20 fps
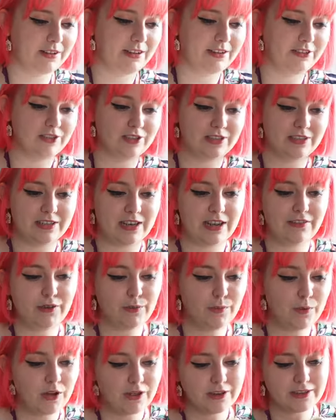it just never
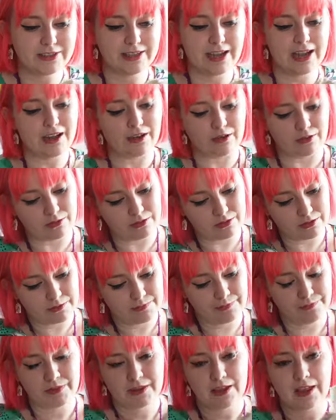works out.
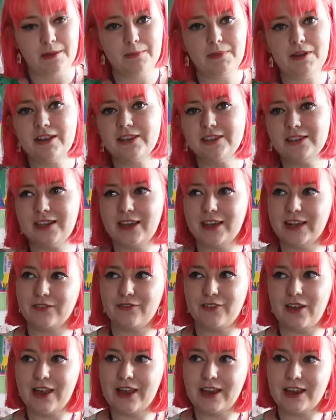And plus, like,
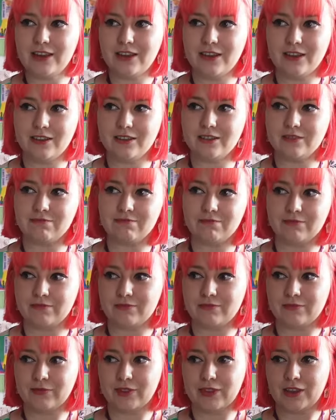if
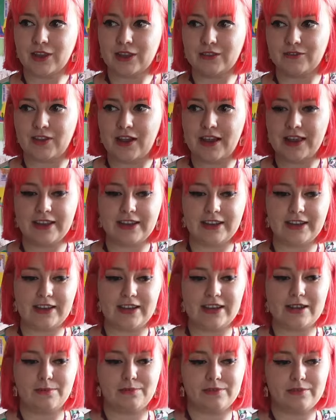I
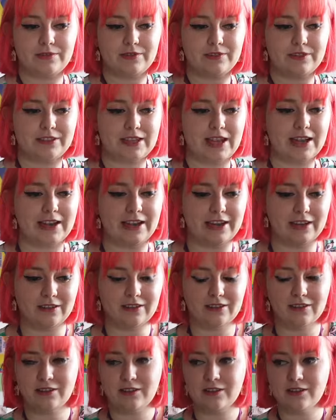keep selling
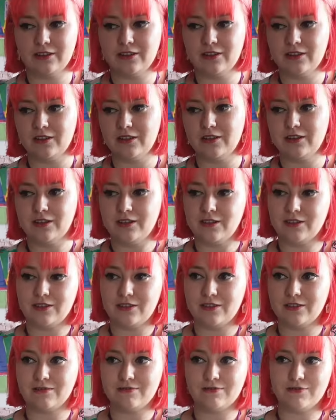
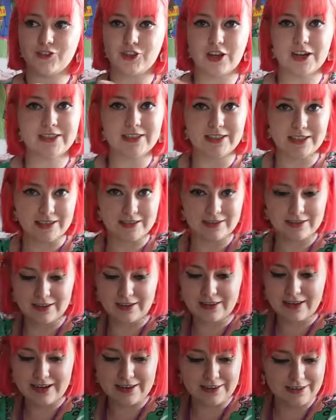dresses,
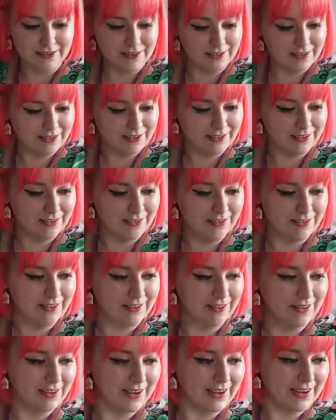then
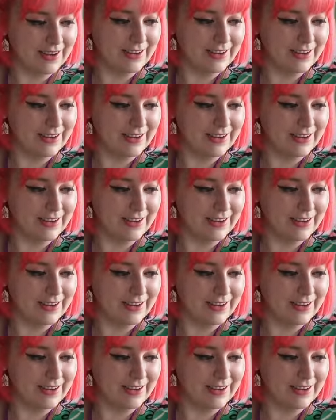I